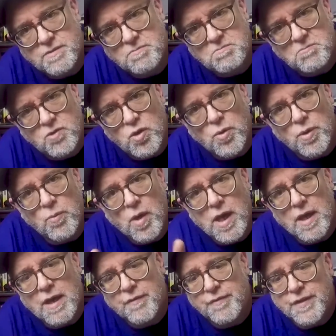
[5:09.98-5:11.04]
doing
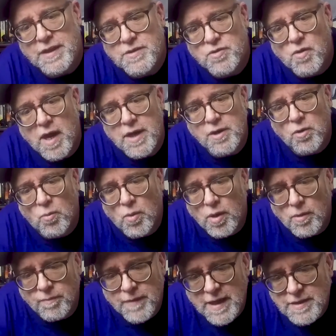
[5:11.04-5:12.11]
well. Everything's great in your
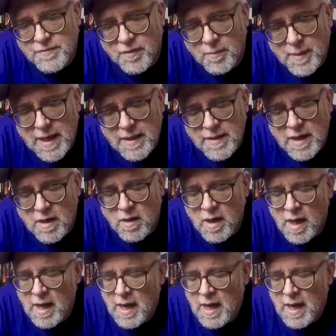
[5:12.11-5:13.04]
world. Thanks for being there.